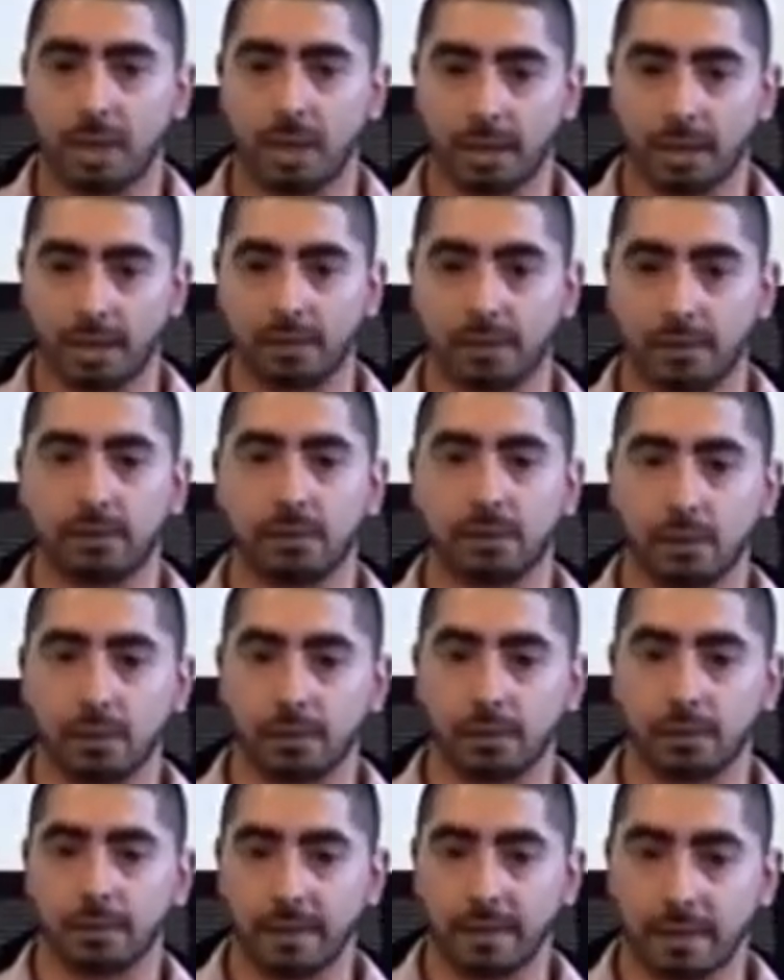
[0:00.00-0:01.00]
I guess, for a lot
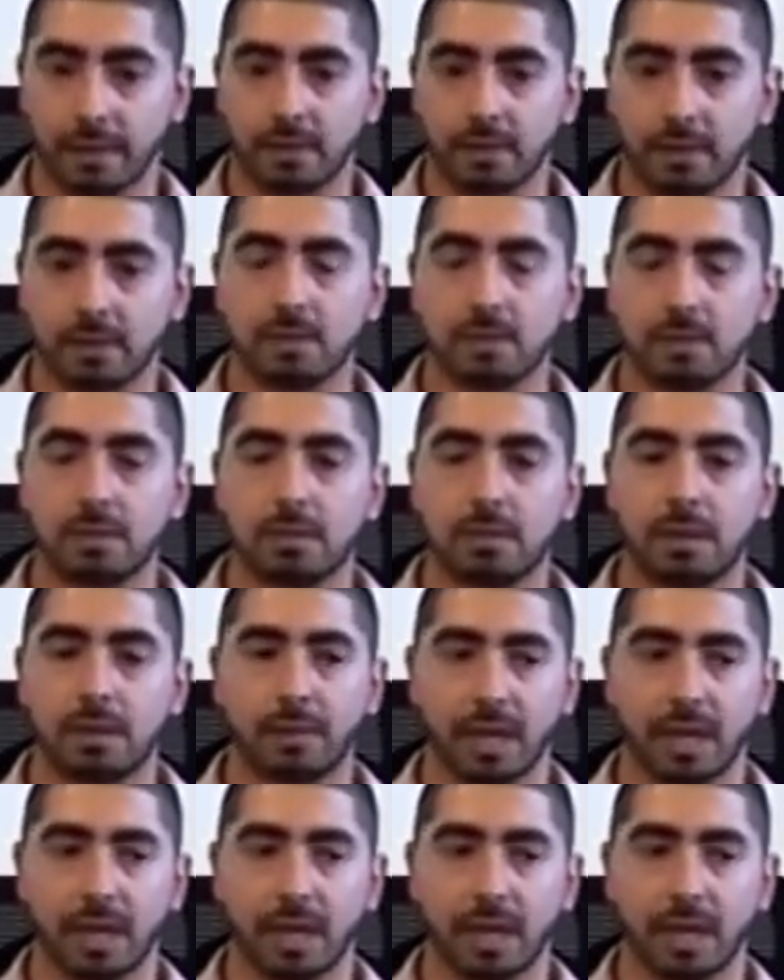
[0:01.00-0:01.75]
of investors.